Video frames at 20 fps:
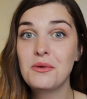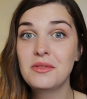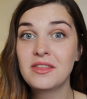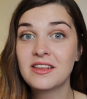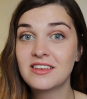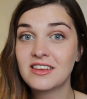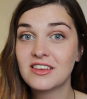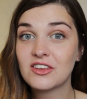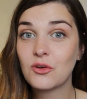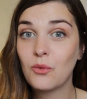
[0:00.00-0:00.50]

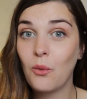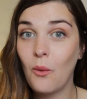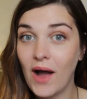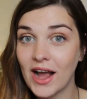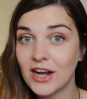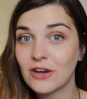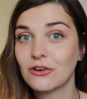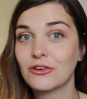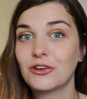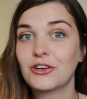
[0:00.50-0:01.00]
this is
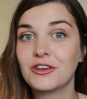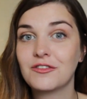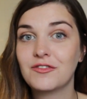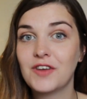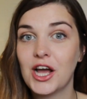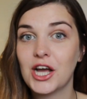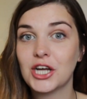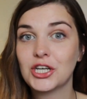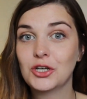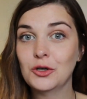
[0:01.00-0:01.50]
quite
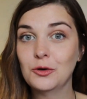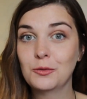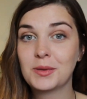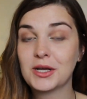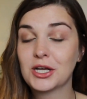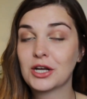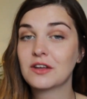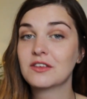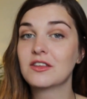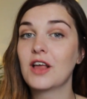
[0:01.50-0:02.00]
controversial
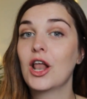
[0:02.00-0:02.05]
because